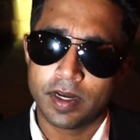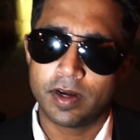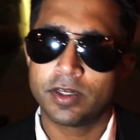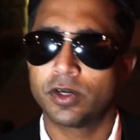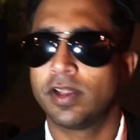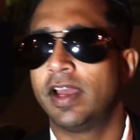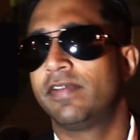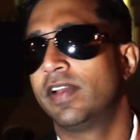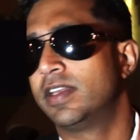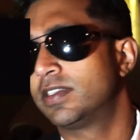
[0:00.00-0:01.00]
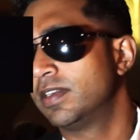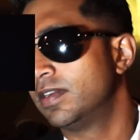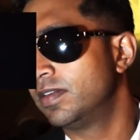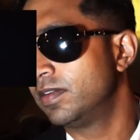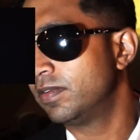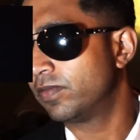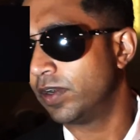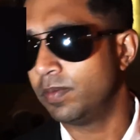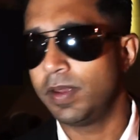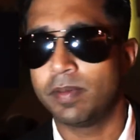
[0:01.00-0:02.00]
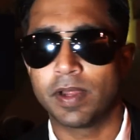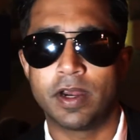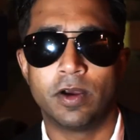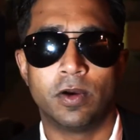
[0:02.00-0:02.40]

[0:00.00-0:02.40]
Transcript: Here's your life lesson for you people at